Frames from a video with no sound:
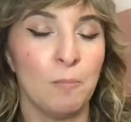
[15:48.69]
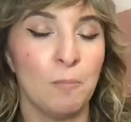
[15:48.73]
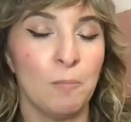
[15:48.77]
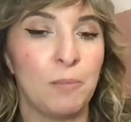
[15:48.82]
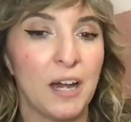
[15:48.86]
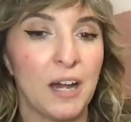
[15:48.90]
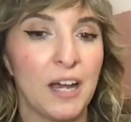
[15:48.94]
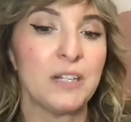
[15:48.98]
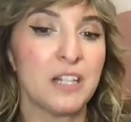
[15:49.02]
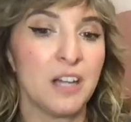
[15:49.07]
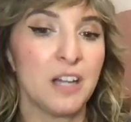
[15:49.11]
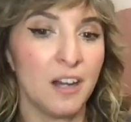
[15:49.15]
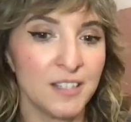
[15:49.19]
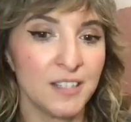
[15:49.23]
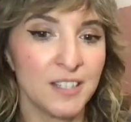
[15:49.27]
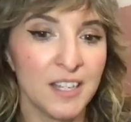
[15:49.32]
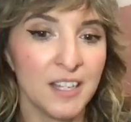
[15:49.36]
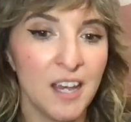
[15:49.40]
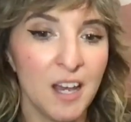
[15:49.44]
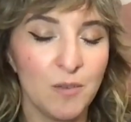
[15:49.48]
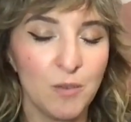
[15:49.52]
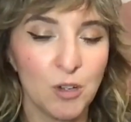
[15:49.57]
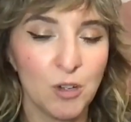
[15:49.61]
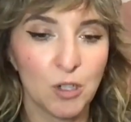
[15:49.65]
But because
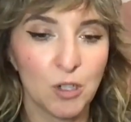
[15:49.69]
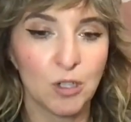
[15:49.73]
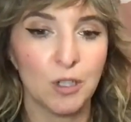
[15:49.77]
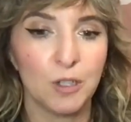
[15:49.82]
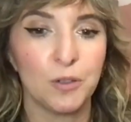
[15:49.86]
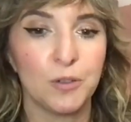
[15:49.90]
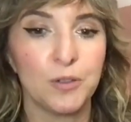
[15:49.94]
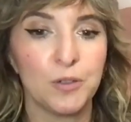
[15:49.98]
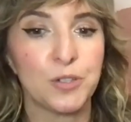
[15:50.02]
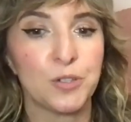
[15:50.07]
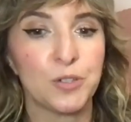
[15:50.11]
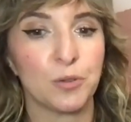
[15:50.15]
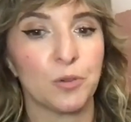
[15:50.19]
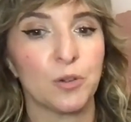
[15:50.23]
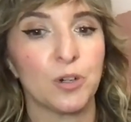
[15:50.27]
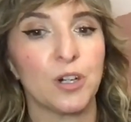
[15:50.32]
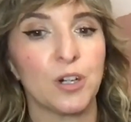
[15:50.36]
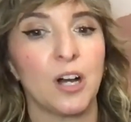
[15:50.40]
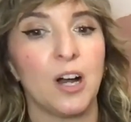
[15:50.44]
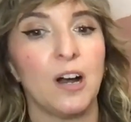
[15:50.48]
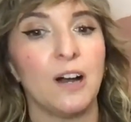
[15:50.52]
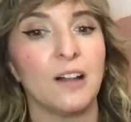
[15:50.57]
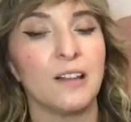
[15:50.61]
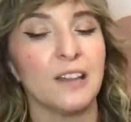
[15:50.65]
they have a closed
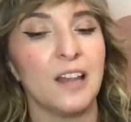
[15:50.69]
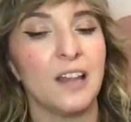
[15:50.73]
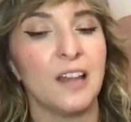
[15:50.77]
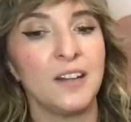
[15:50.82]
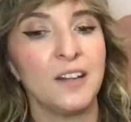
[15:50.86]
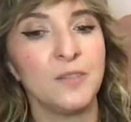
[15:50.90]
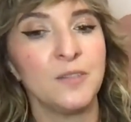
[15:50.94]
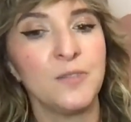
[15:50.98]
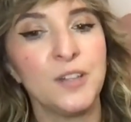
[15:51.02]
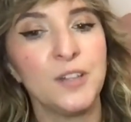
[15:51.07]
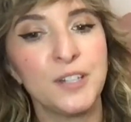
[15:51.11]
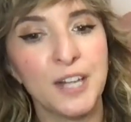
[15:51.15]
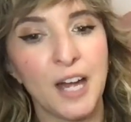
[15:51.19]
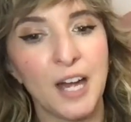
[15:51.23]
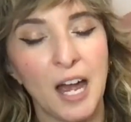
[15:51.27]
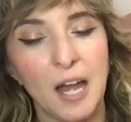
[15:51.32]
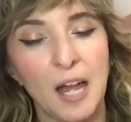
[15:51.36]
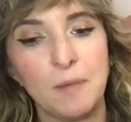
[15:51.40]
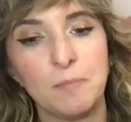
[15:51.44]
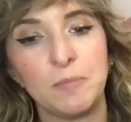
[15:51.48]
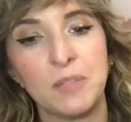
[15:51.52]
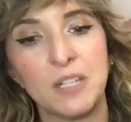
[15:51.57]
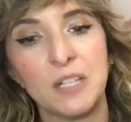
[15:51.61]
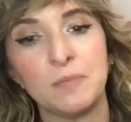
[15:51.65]
aura, a lot of the
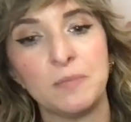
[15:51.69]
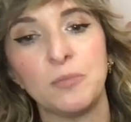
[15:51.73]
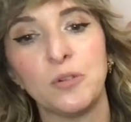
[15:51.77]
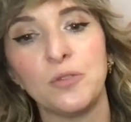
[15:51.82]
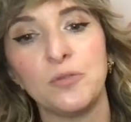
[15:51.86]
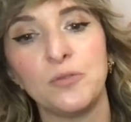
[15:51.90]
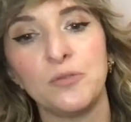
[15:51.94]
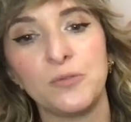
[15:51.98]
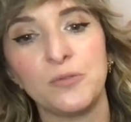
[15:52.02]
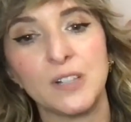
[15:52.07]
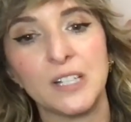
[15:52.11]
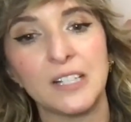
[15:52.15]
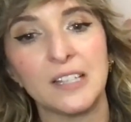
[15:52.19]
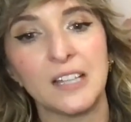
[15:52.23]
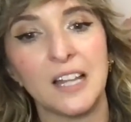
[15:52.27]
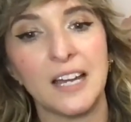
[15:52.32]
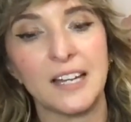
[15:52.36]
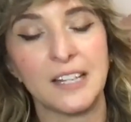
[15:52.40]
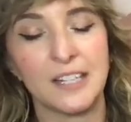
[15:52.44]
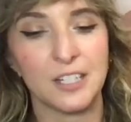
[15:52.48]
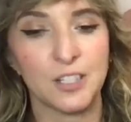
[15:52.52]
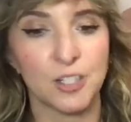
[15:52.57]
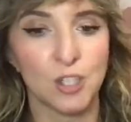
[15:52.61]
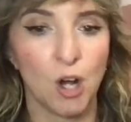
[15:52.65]
time people feel
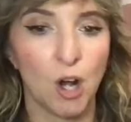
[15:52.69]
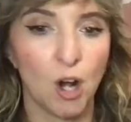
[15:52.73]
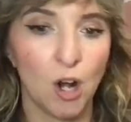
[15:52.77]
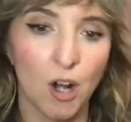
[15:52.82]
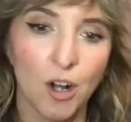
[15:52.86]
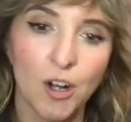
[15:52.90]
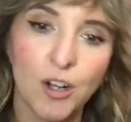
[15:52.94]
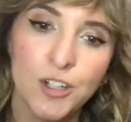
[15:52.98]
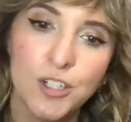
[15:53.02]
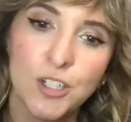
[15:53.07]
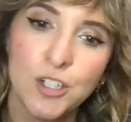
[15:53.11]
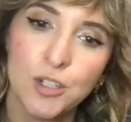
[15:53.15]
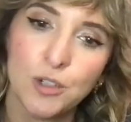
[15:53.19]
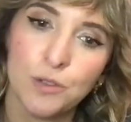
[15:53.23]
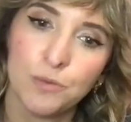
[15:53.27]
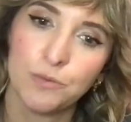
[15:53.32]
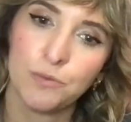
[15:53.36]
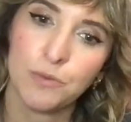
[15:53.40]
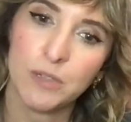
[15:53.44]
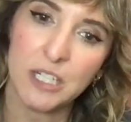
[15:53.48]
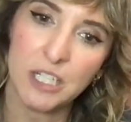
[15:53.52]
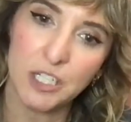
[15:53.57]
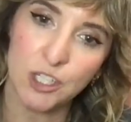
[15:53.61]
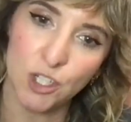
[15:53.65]
like it's hard to
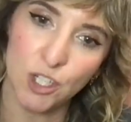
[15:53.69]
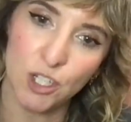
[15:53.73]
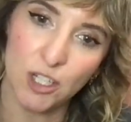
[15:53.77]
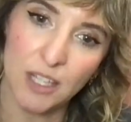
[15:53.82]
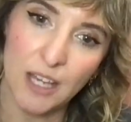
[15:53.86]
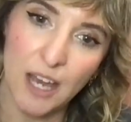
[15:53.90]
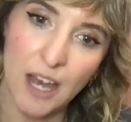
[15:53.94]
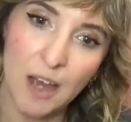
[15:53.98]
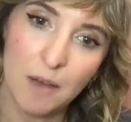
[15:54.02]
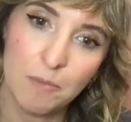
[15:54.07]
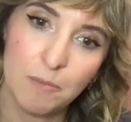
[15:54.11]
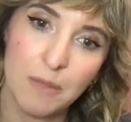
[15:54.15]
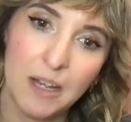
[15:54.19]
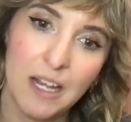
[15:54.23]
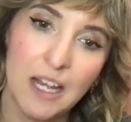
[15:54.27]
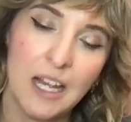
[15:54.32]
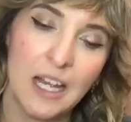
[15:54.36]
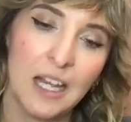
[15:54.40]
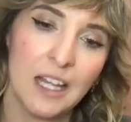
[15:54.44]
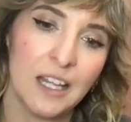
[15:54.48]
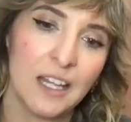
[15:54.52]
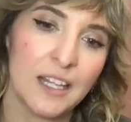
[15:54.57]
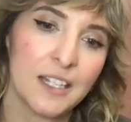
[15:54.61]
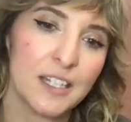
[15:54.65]
reach them.
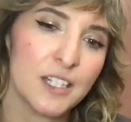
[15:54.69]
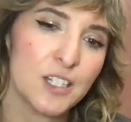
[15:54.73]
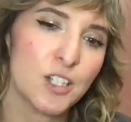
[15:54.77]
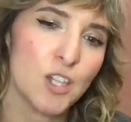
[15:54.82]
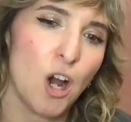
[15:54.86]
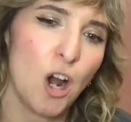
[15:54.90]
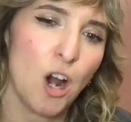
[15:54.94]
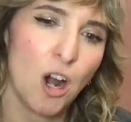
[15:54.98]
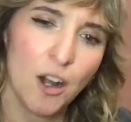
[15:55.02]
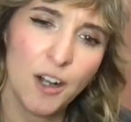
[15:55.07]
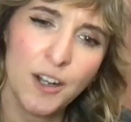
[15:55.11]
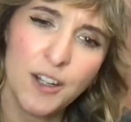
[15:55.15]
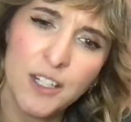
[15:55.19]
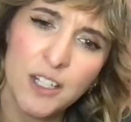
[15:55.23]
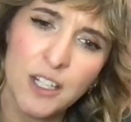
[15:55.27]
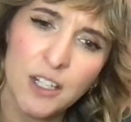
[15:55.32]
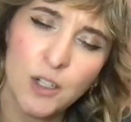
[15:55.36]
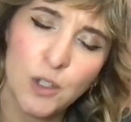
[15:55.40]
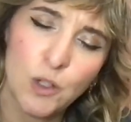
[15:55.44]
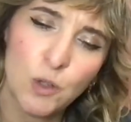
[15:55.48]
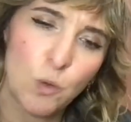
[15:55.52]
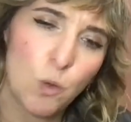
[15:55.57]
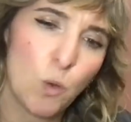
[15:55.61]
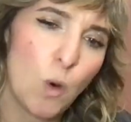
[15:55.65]
Like it's hard
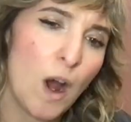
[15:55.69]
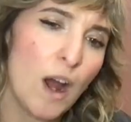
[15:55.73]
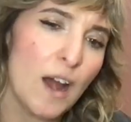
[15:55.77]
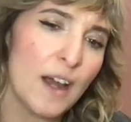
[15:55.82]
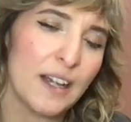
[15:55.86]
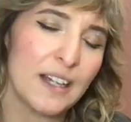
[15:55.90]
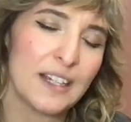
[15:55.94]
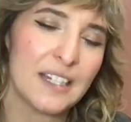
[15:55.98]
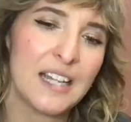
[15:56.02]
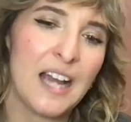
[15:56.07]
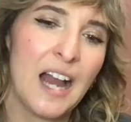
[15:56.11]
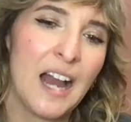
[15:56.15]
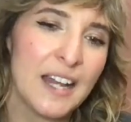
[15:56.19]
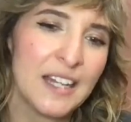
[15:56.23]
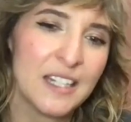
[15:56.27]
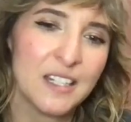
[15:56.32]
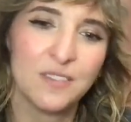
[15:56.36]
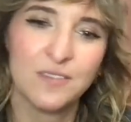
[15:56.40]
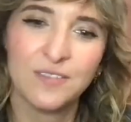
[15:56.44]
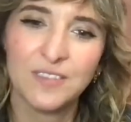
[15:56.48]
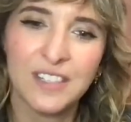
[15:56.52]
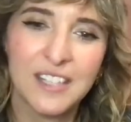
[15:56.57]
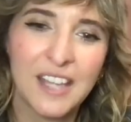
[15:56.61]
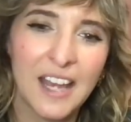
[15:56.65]
to
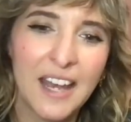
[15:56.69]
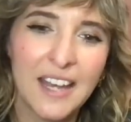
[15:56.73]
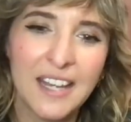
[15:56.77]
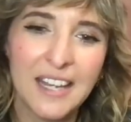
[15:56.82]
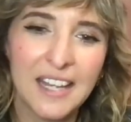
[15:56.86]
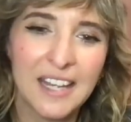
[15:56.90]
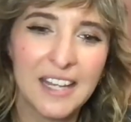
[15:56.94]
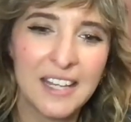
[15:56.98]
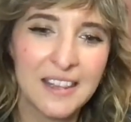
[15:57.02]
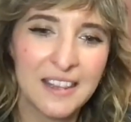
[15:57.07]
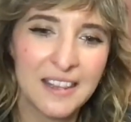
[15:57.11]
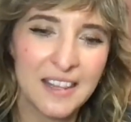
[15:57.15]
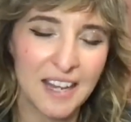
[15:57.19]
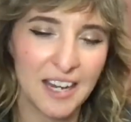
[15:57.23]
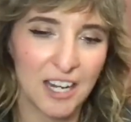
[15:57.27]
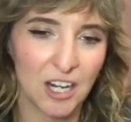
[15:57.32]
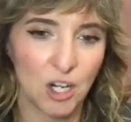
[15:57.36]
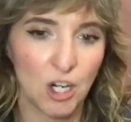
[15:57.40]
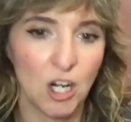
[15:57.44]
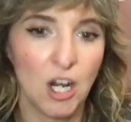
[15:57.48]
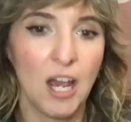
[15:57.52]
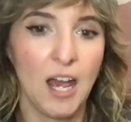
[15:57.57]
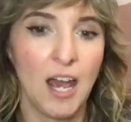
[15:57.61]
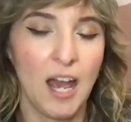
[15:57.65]
kind of get in
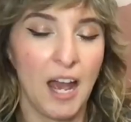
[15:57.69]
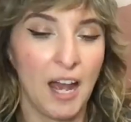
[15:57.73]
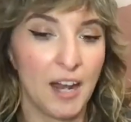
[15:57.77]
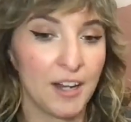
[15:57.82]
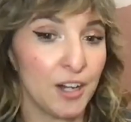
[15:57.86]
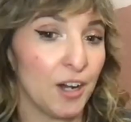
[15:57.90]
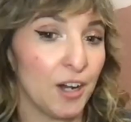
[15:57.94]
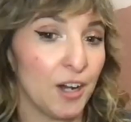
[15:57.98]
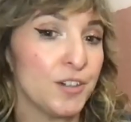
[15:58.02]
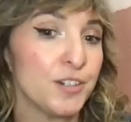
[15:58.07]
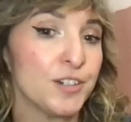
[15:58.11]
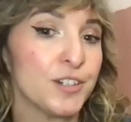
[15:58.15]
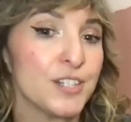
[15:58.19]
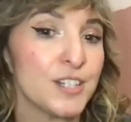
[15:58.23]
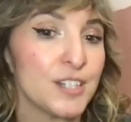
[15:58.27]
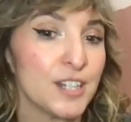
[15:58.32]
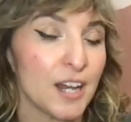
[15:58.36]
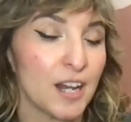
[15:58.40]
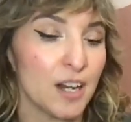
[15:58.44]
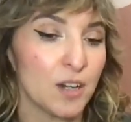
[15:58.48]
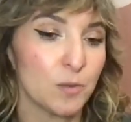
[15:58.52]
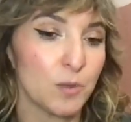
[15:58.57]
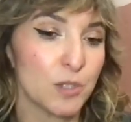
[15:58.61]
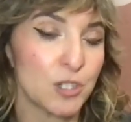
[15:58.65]
there and
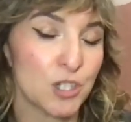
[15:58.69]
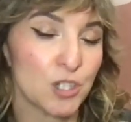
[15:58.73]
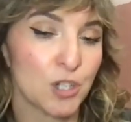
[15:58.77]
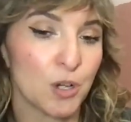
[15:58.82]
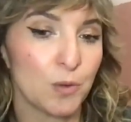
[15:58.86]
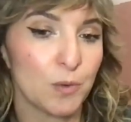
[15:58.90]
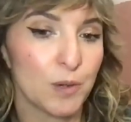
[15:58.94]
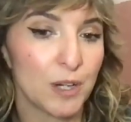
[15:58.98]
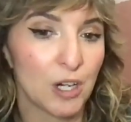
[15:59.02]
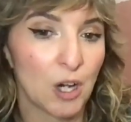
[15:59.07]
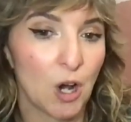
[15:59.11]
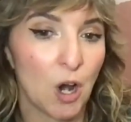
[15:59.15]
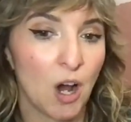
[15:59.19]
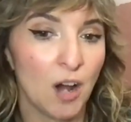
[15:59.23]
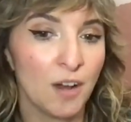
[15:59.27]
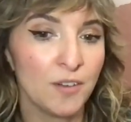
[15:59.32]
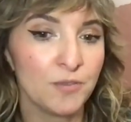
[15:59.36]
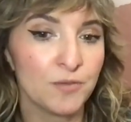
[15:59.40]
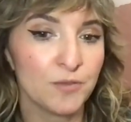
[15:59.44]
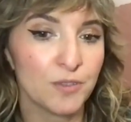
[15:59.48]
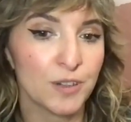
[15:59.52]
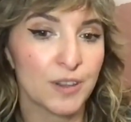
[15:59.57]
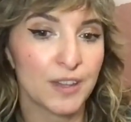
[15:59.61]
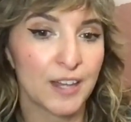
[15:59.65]
understand what's going
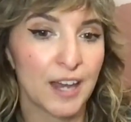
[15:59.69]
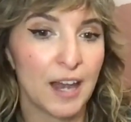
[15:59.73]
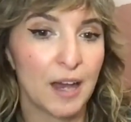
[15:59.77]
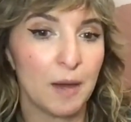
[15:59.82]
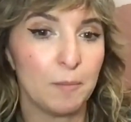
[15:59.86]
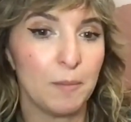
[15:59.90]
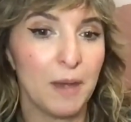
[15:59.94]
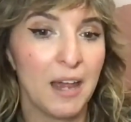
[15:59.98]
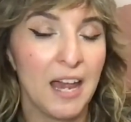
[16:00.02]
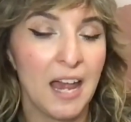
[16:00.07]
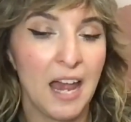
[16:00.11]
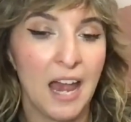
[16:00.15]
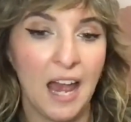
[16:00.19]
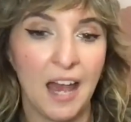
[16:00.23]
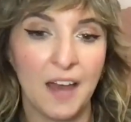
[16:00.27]
on for them.